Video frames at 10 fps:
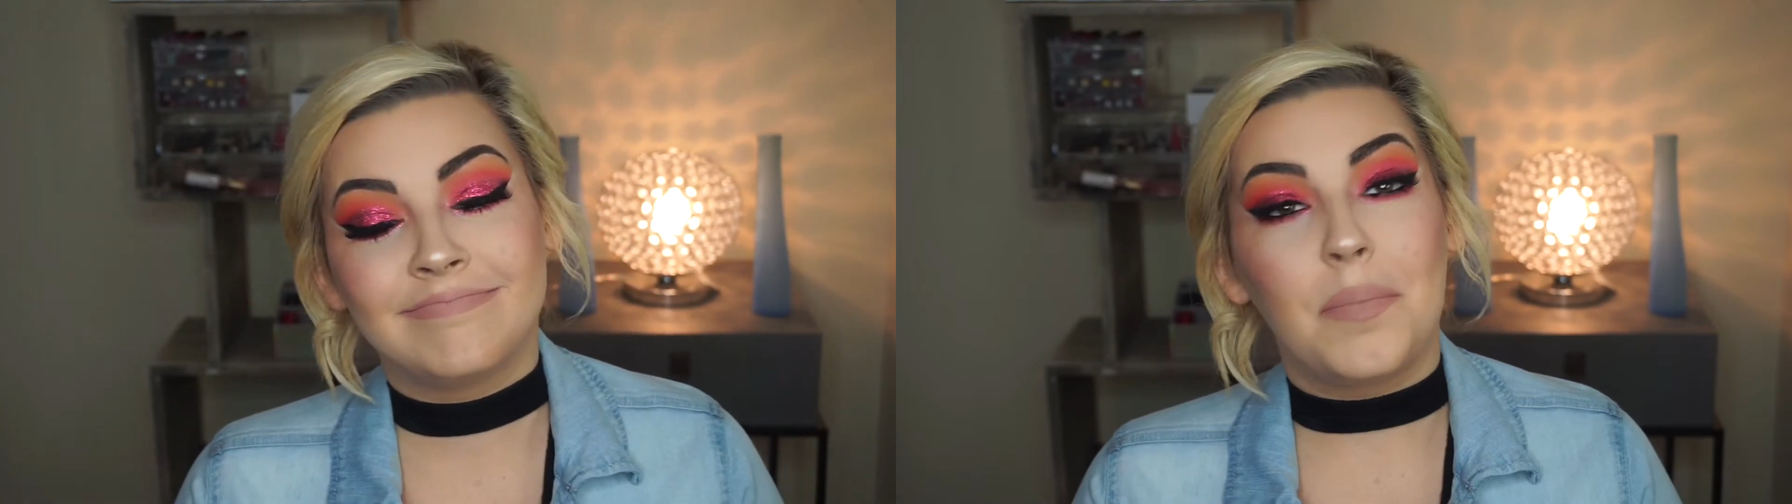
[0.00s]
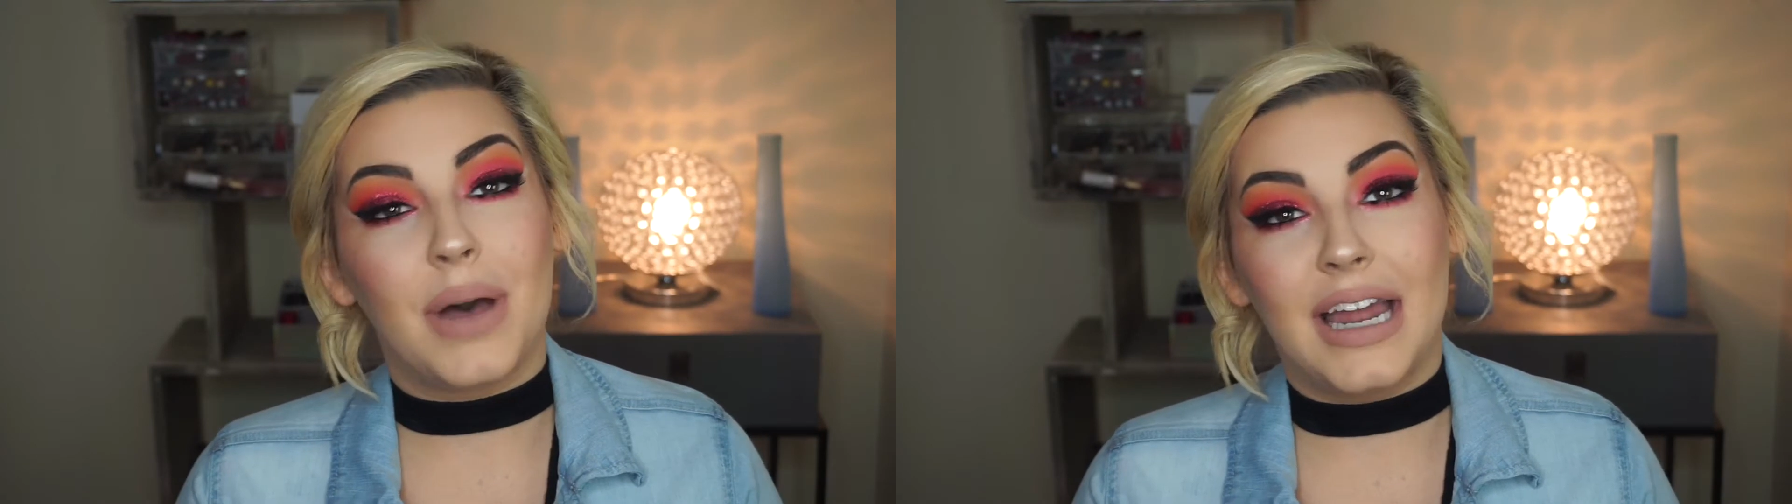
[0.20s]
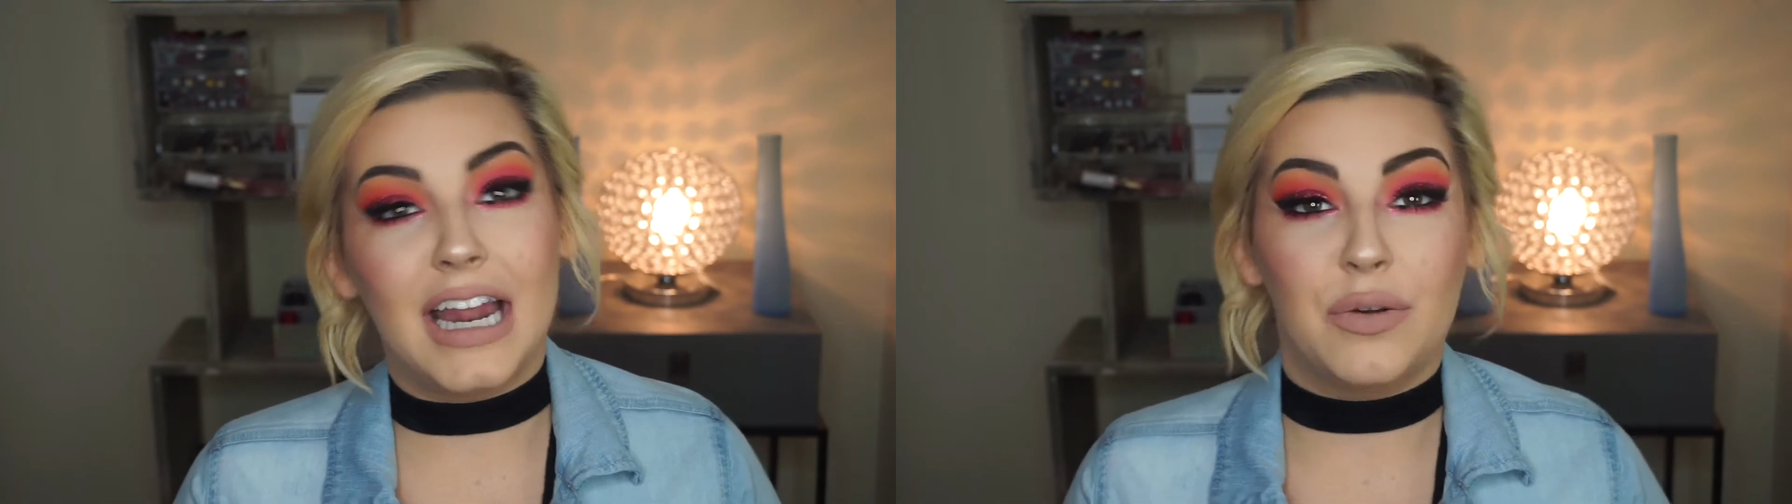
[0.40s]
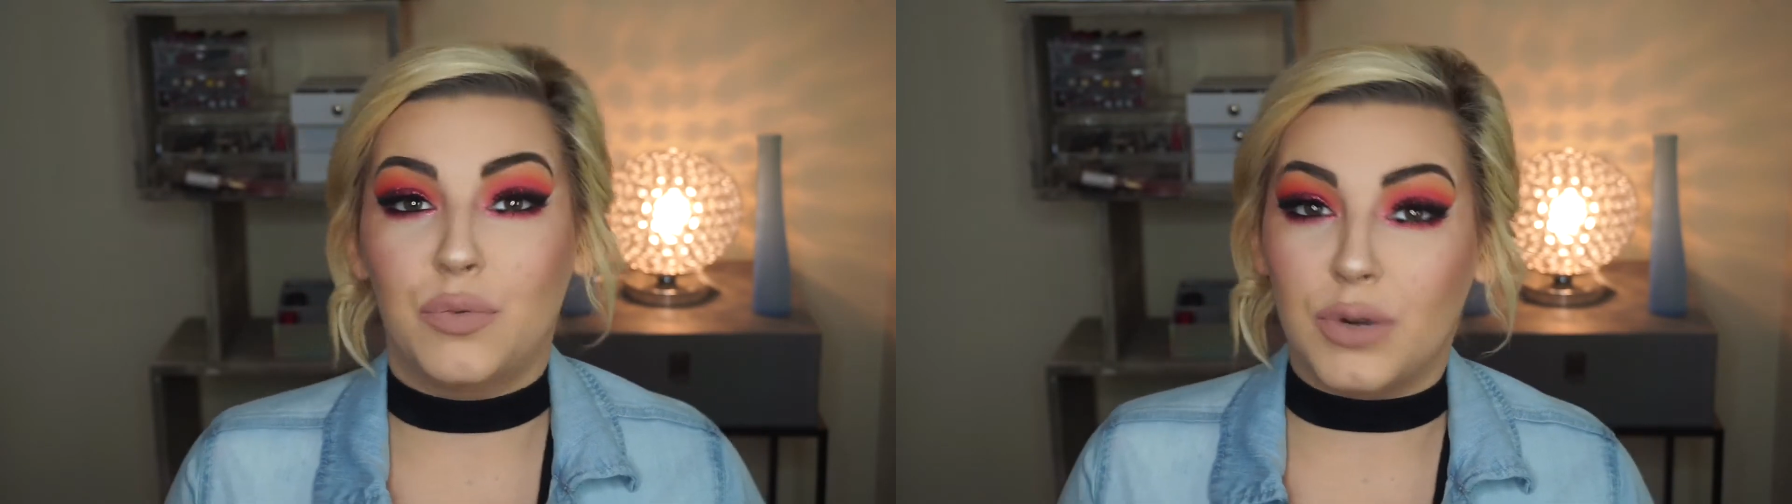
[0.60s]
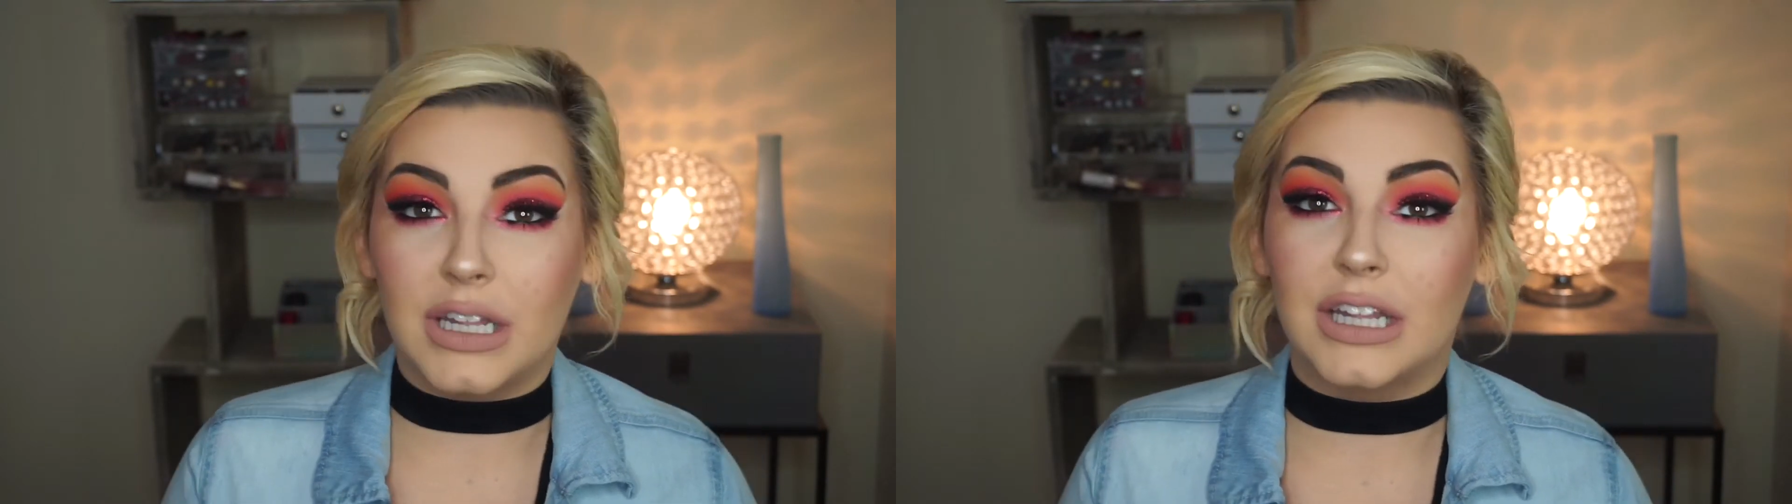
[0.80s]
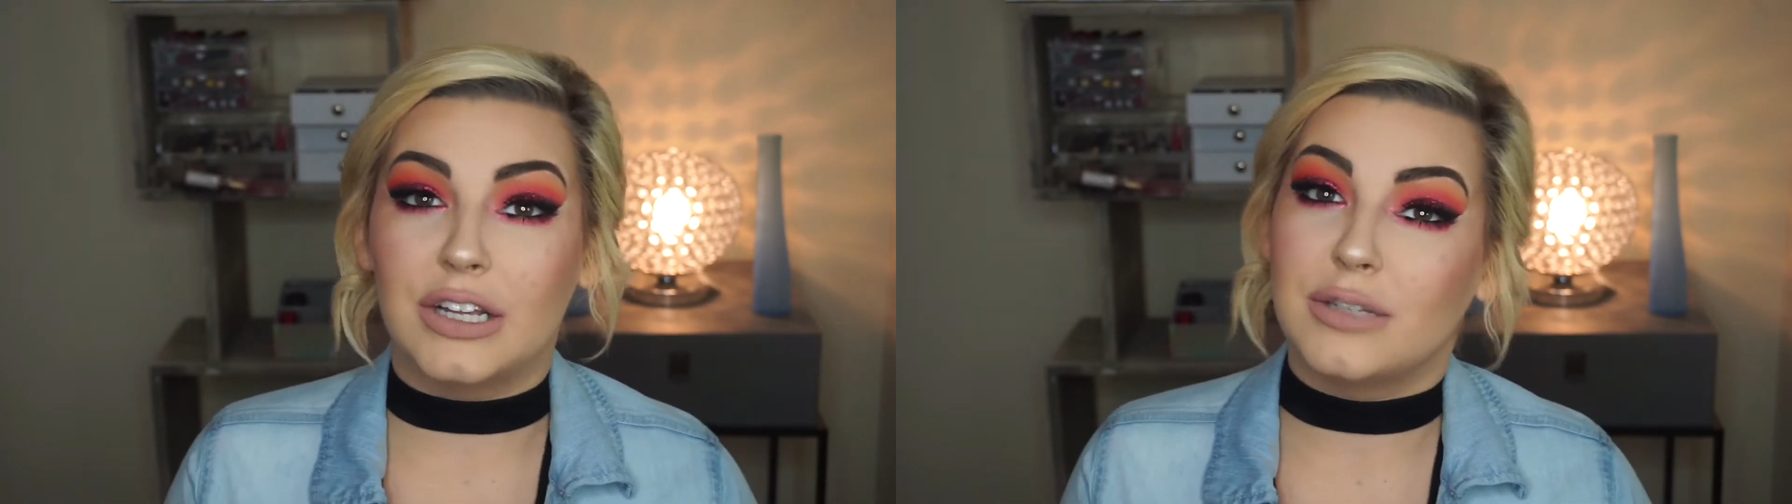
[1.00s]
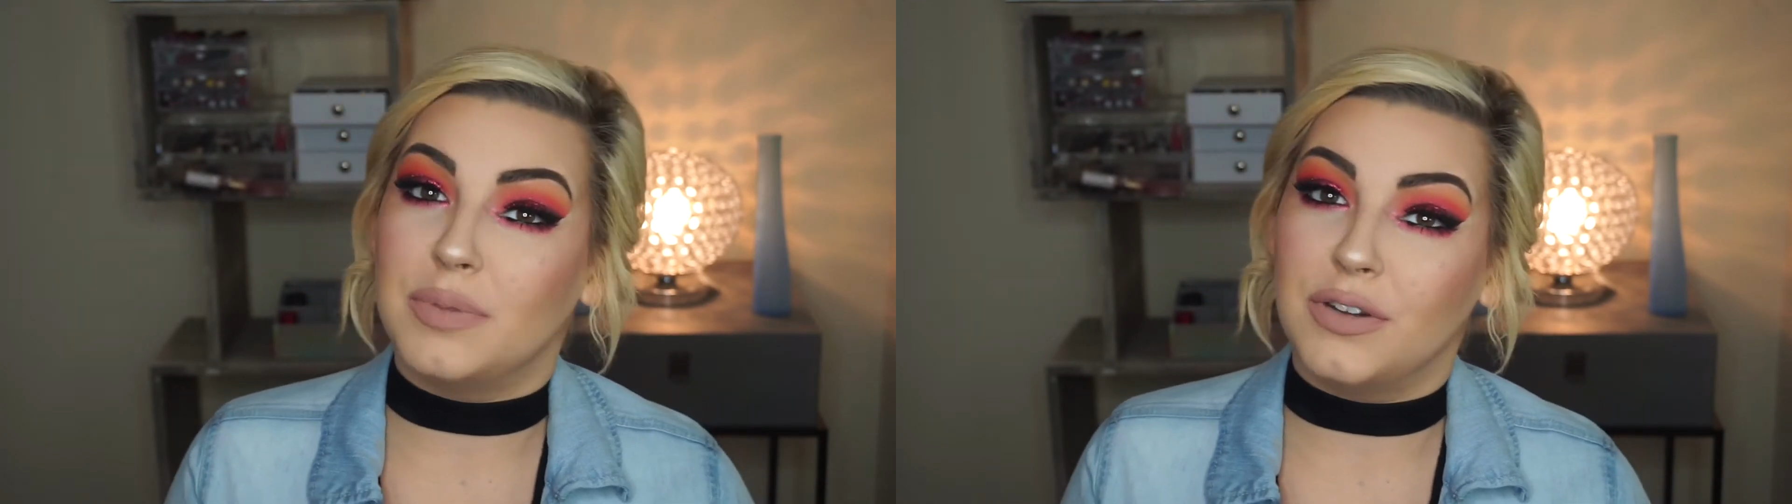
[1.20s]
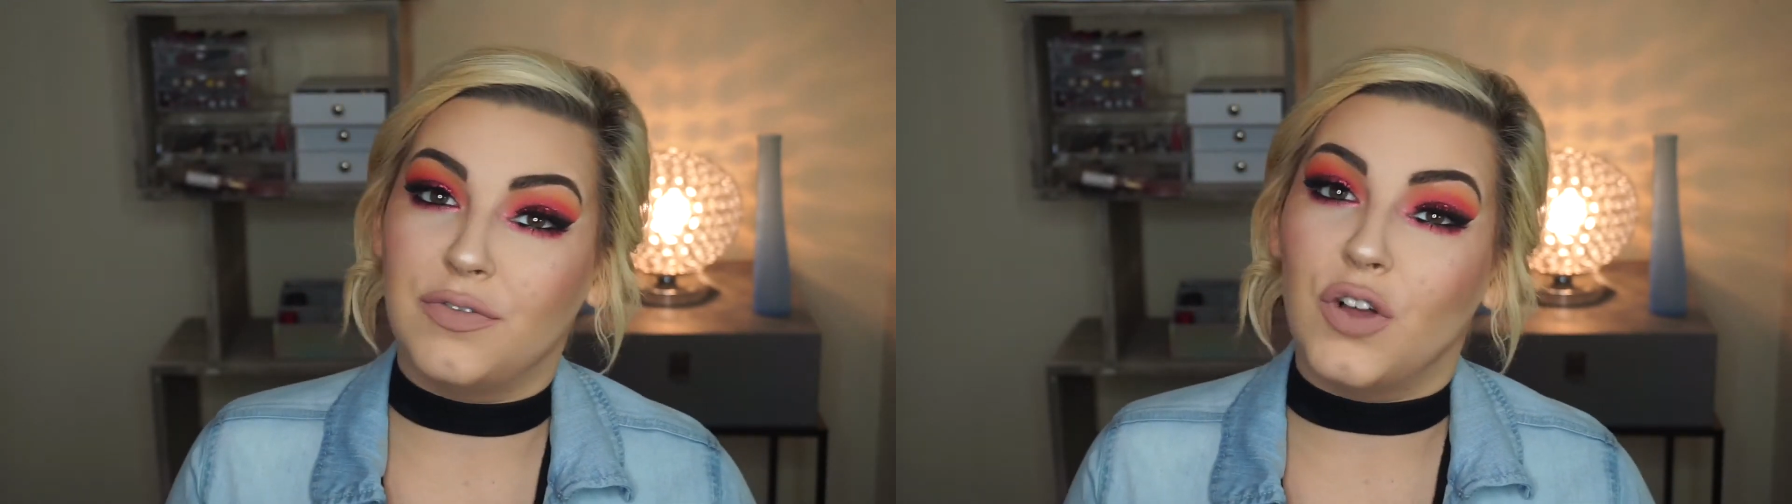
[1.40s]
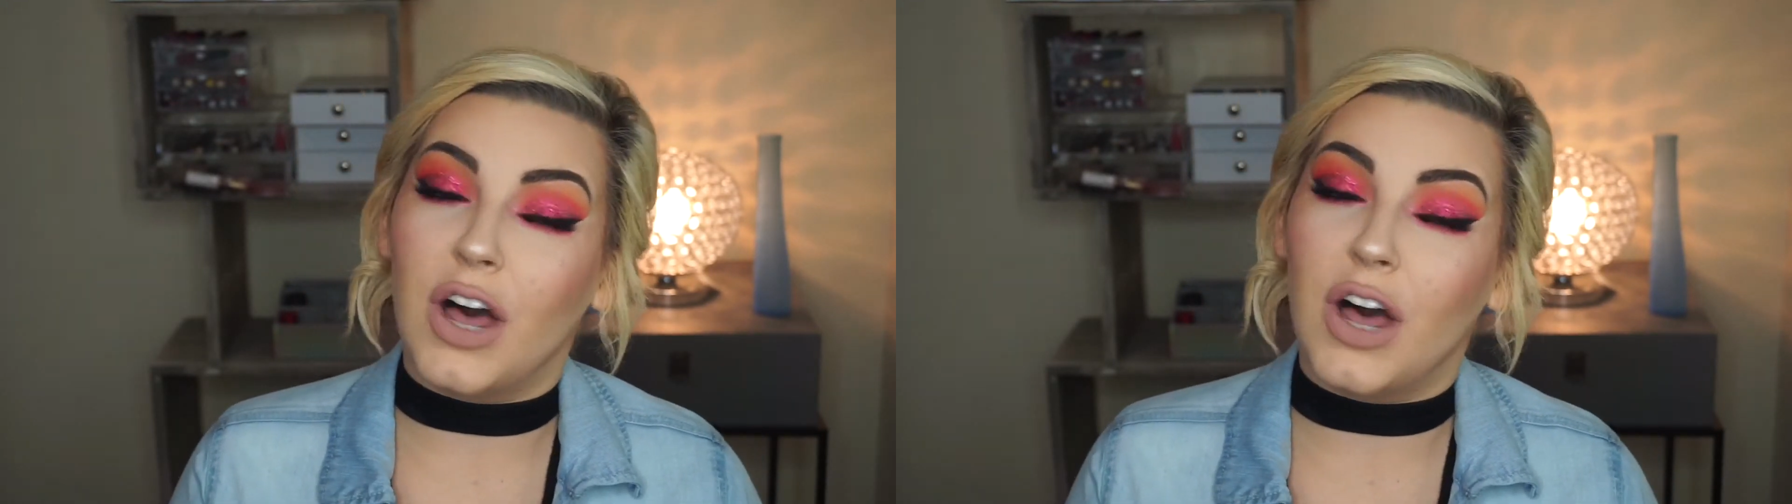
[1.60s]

but it really looks beautiful